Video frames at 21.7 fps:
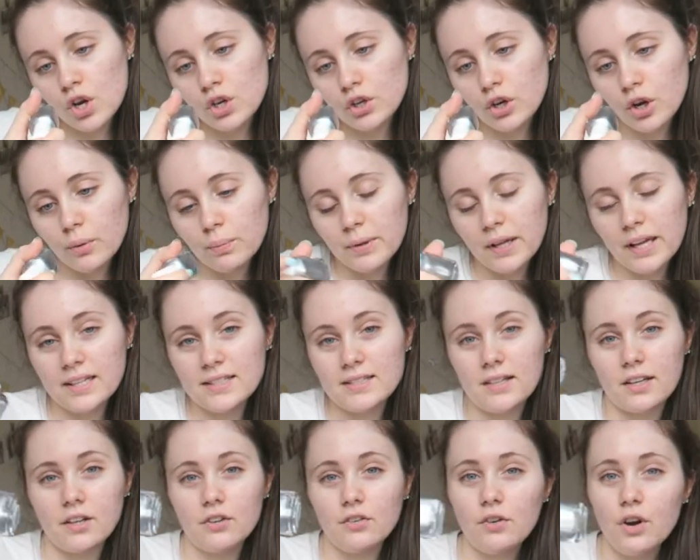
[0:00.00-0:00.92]
No
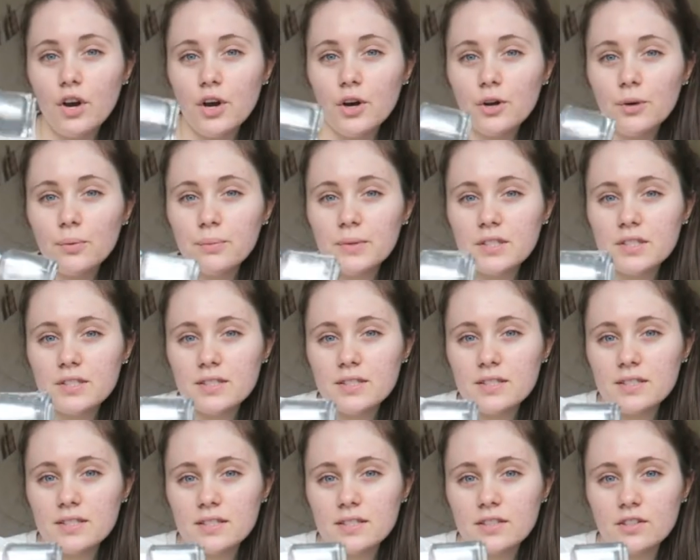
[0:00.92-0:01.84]
Place Like Chrome. It's
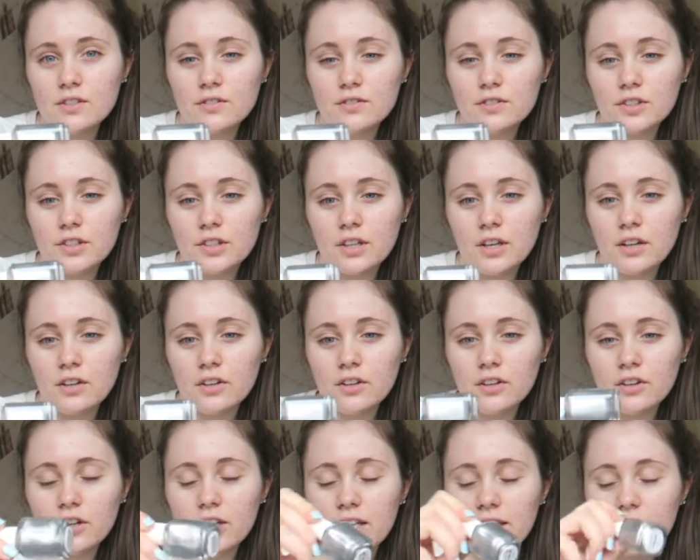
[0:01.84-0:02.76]
just a silver
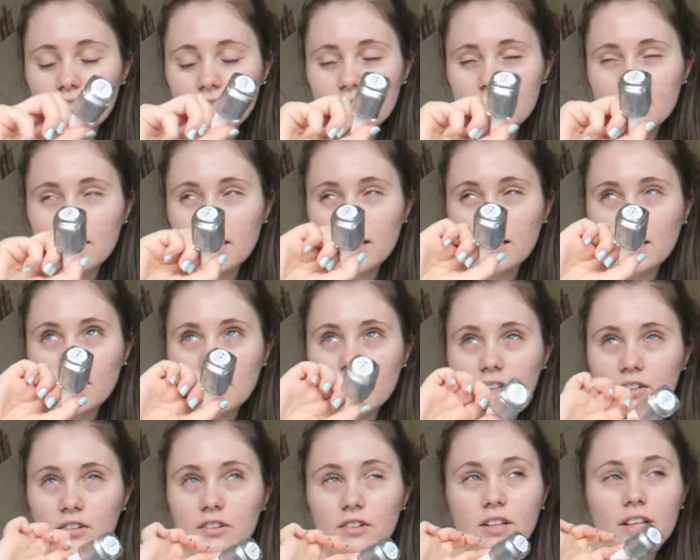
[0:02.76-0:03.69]
color. This is like
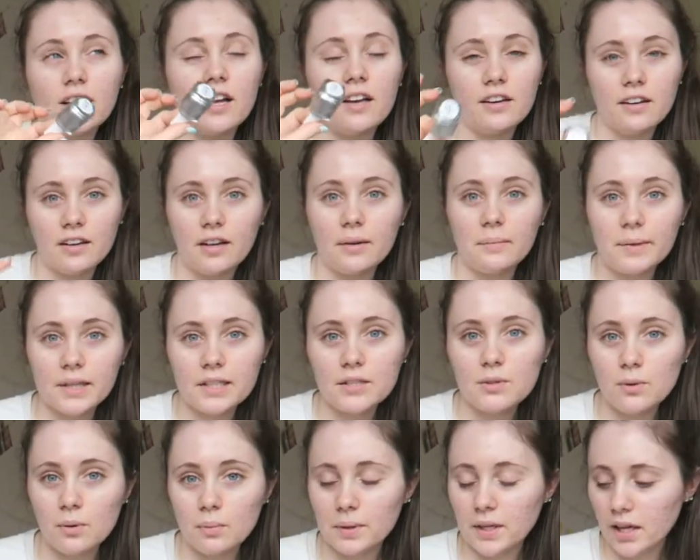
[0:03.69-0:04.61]
literally a nightmare
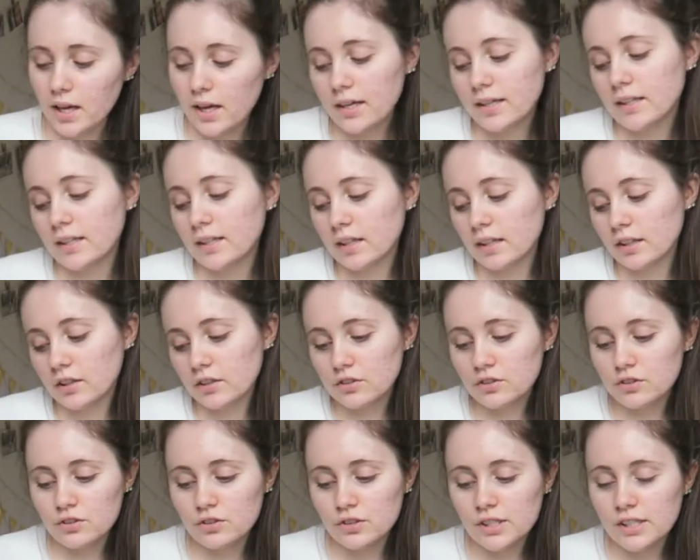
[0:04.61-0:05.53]
to apply. It like
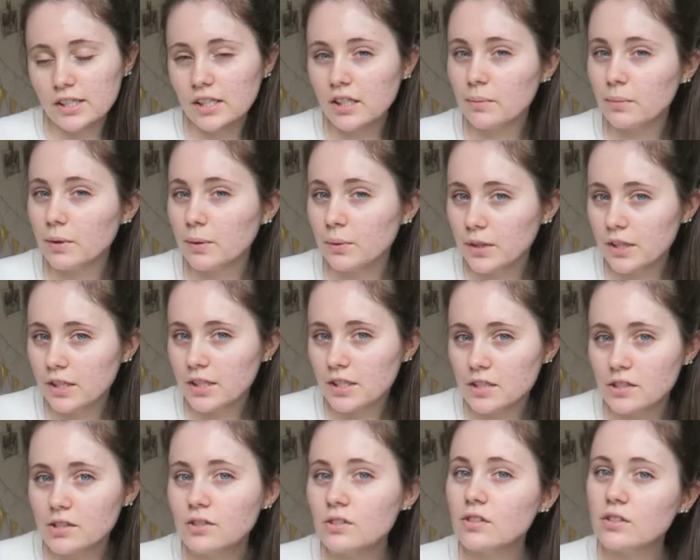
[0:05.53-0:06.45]
looks streaky no matter what you
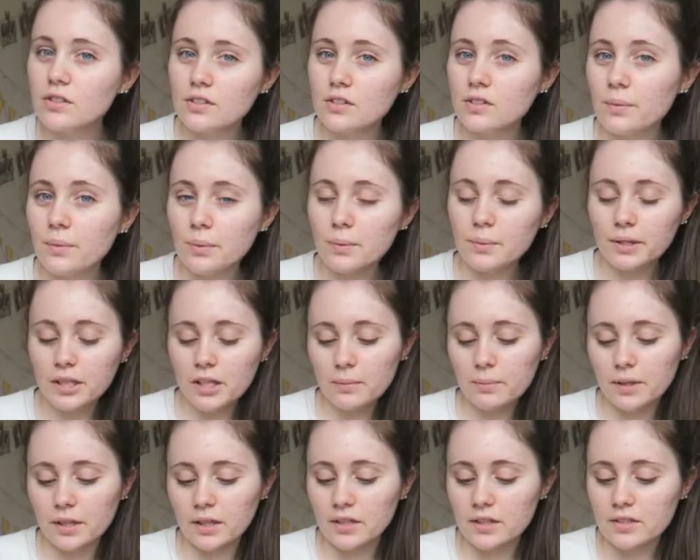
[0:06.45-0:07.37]
do, so there's no point in
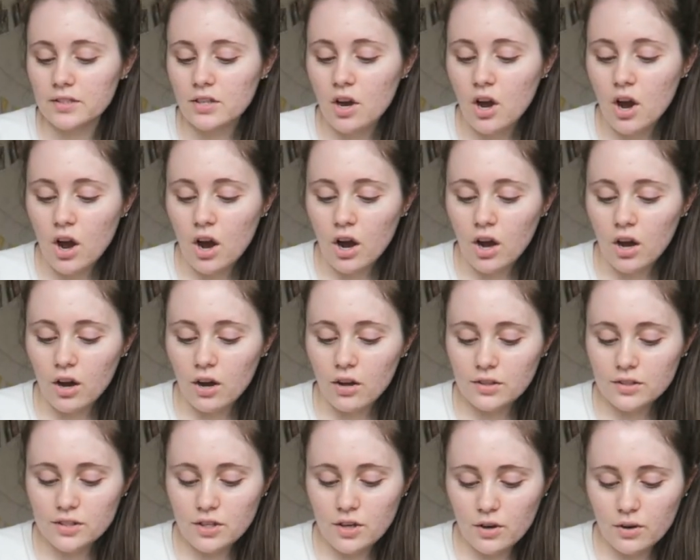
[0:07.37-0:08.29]
keeping this.
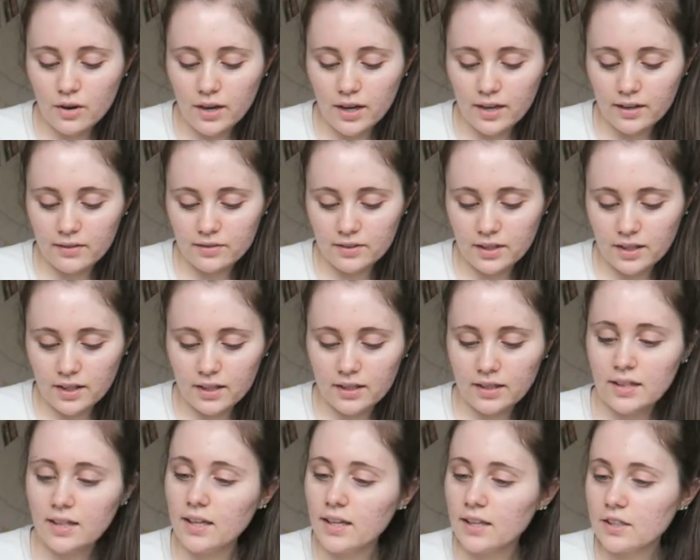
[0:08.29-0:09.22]
Also, I have the
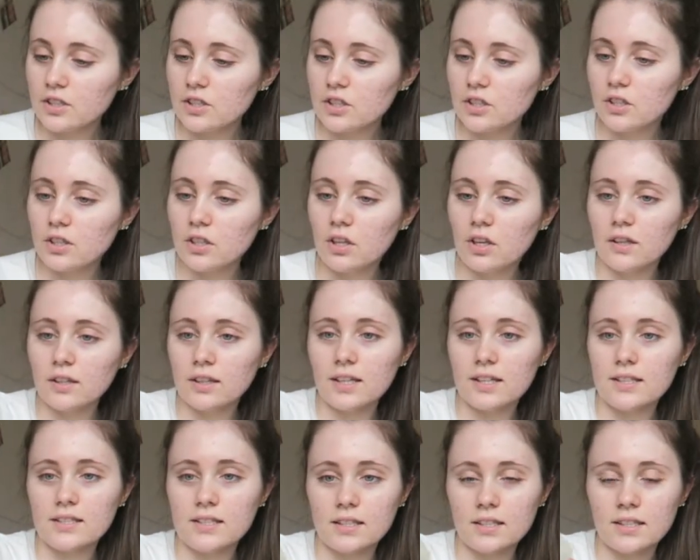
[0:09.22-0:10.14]
collection Long
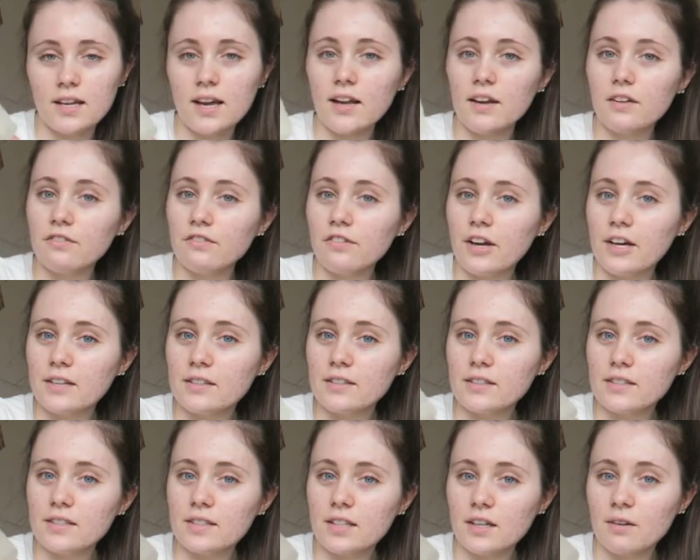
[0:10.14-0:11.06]
Lasting Nail
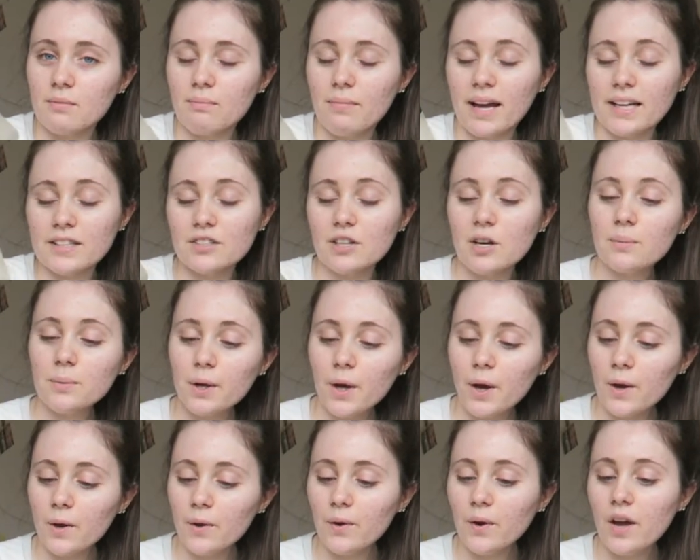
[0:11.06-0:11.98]
Effects. It's like a matte top
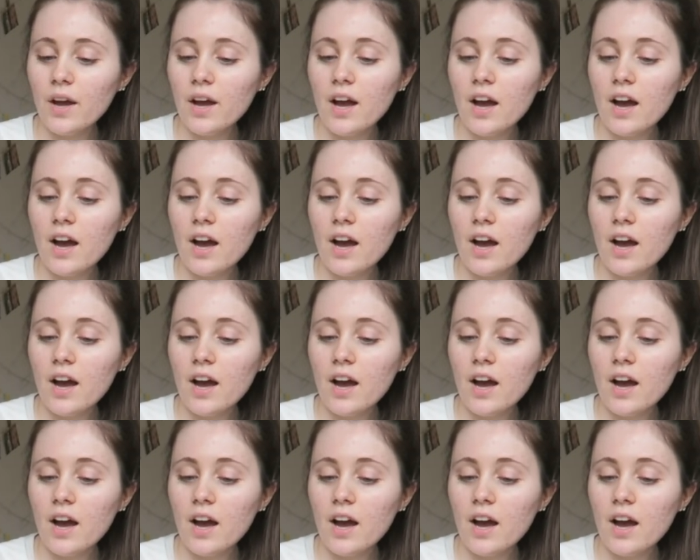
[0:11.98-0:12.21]
coat.